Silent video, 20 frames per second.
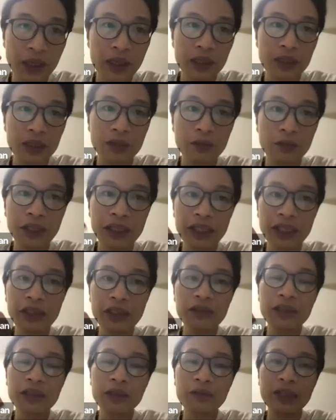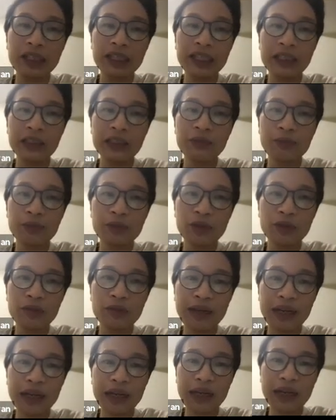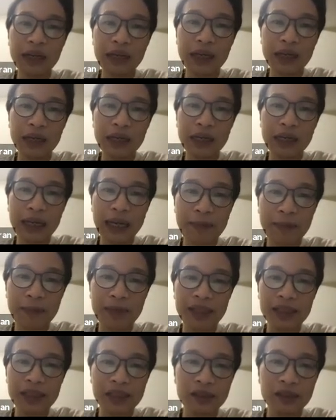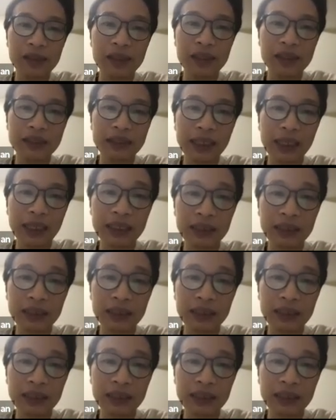So we knew that we need to prove gamma tilde is